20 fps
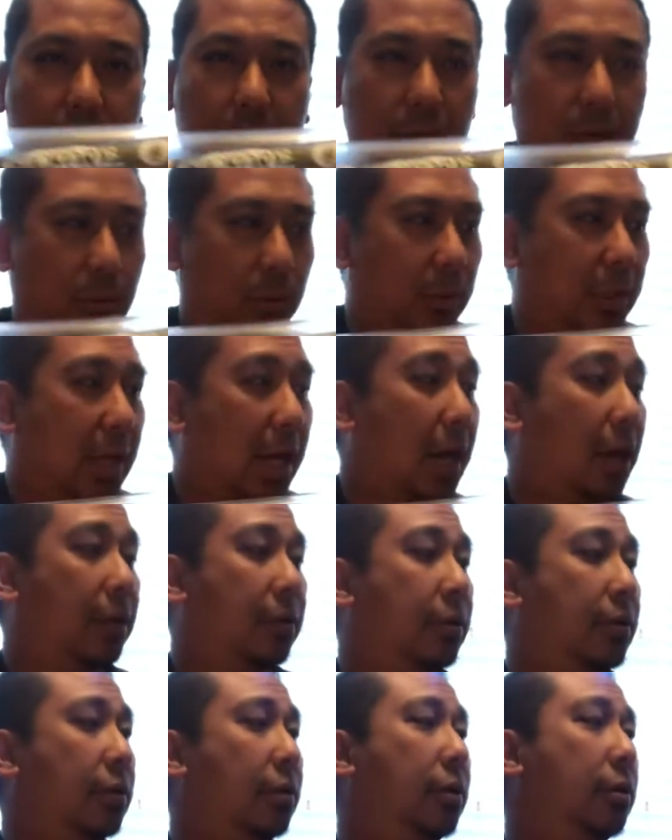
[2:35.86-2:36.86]

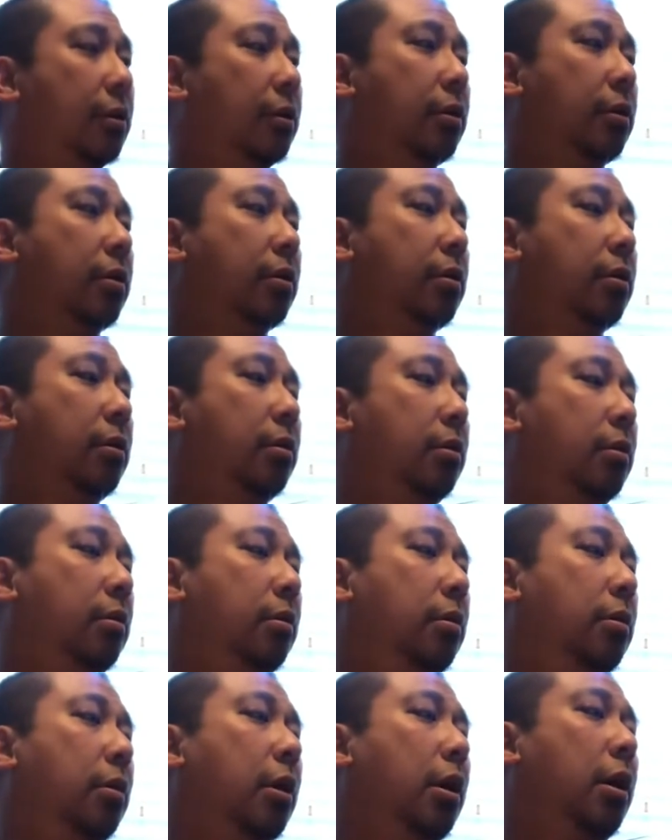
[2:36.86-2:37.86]

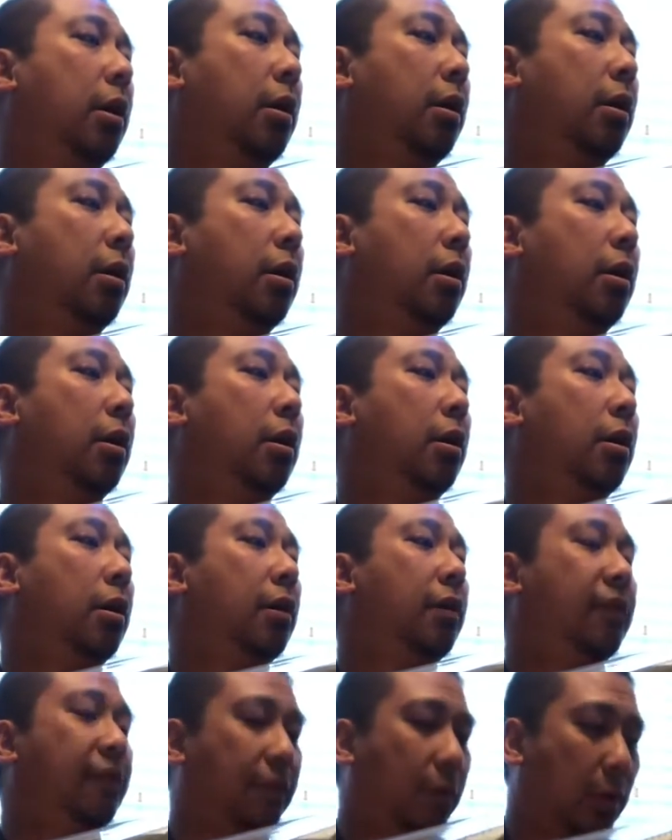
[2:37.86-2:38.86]

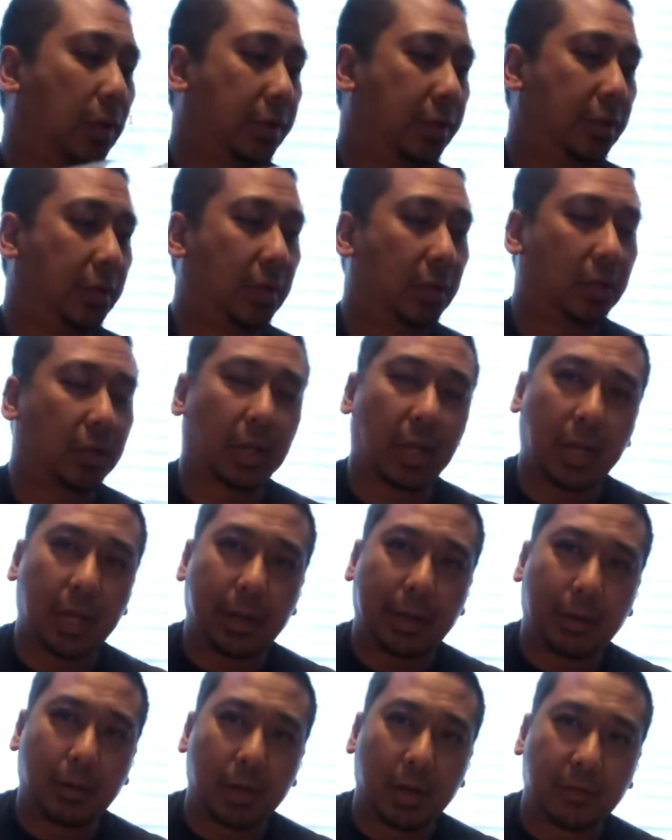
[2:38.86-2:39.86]
2014
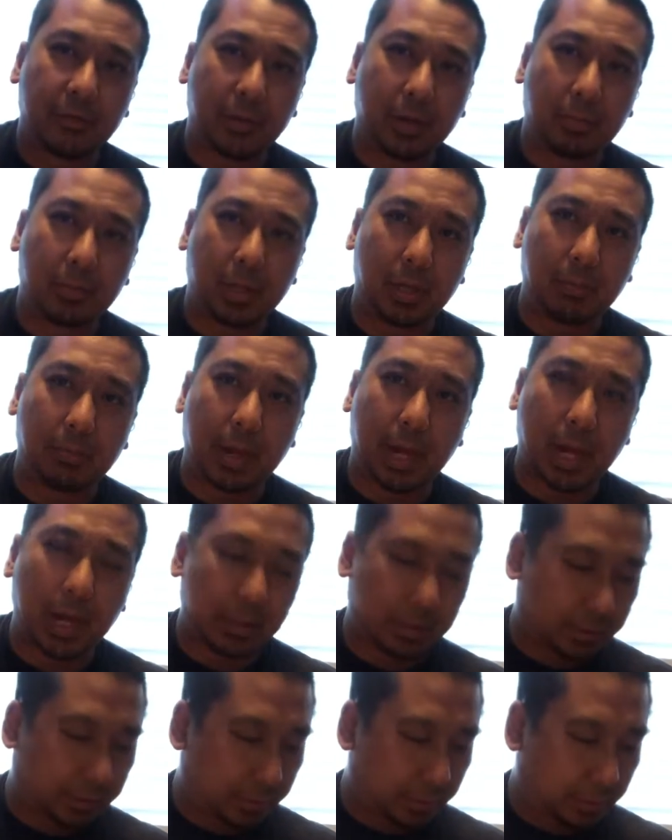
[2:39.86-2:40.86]
AL MVP
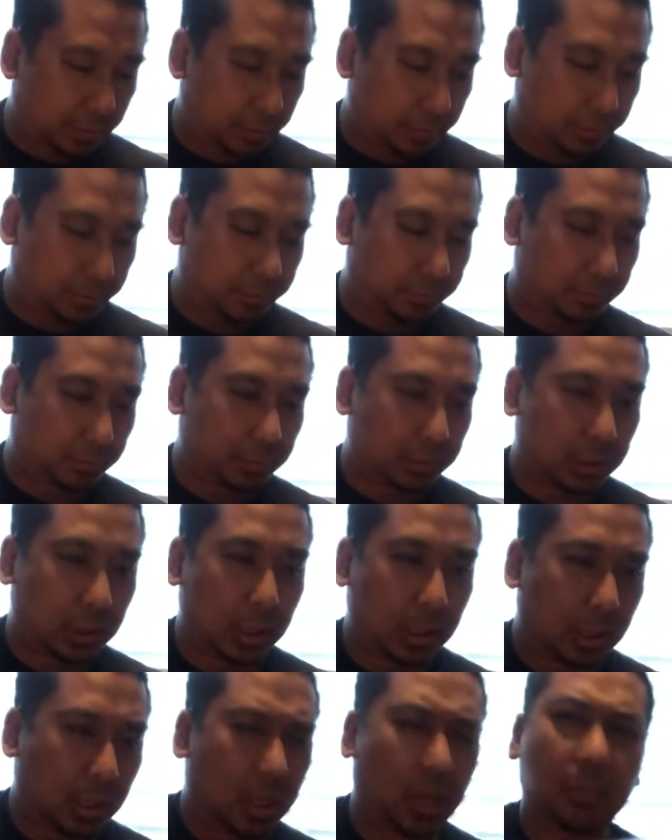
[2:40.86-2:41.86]
bat.
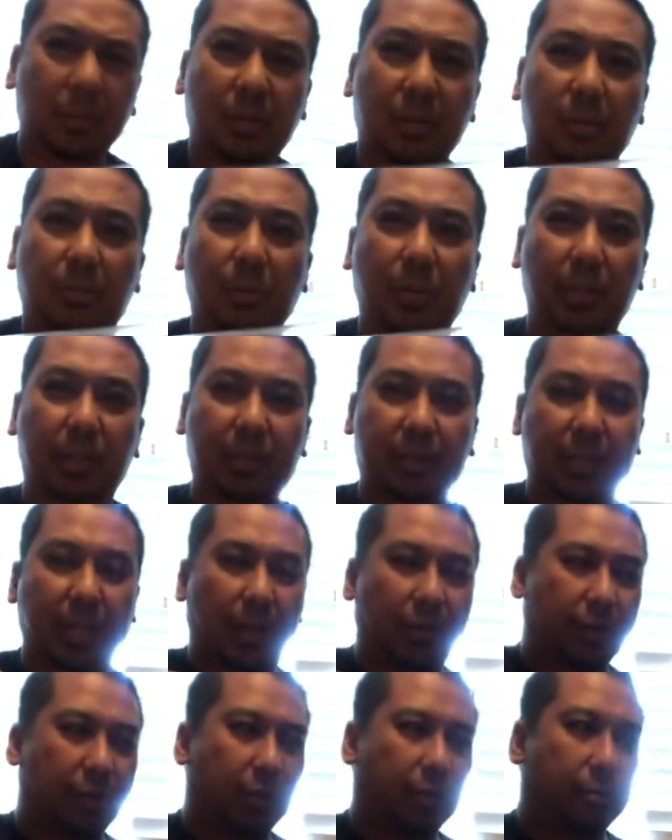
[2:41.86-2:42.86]
I'm just gonna put this
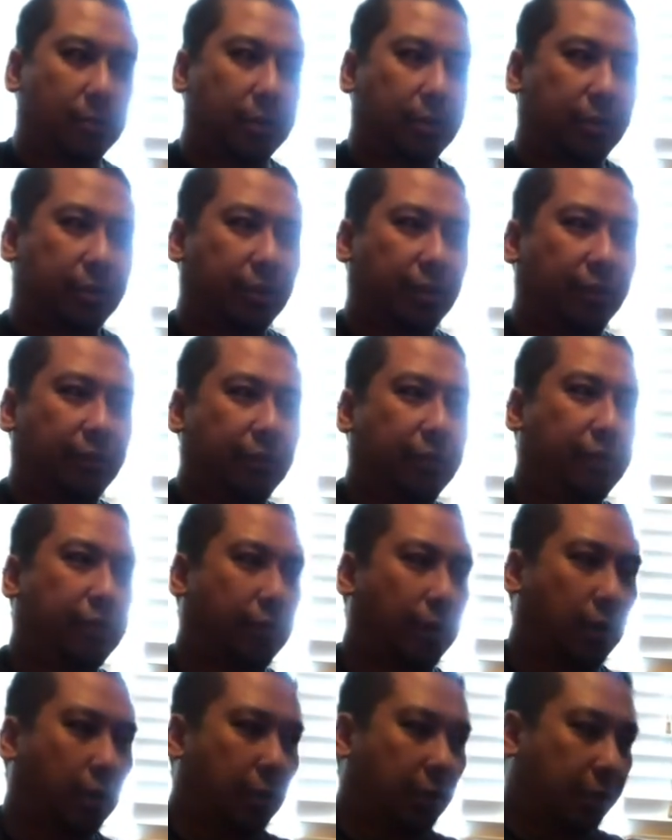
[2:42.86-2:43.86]
down here, but it's definitely
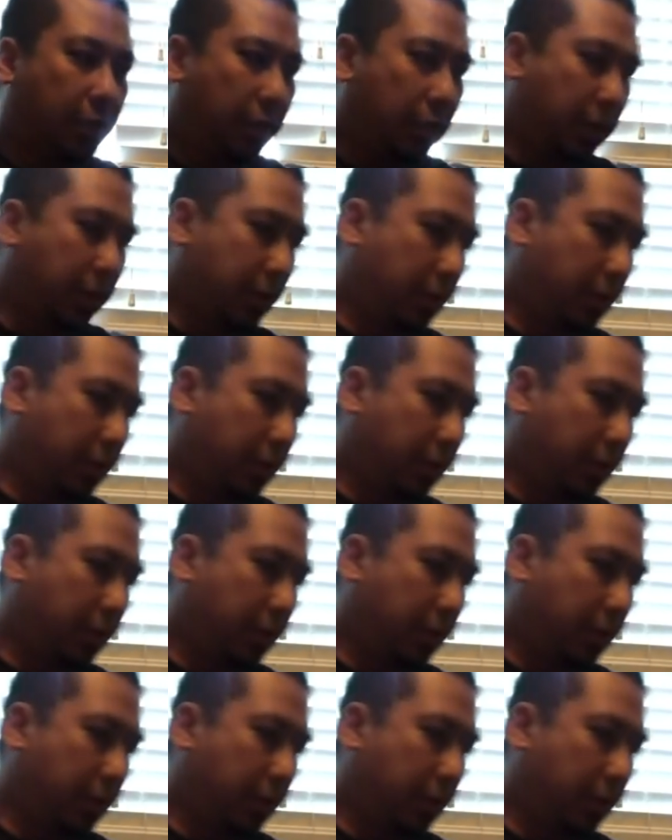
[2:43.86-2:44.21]
for our good luck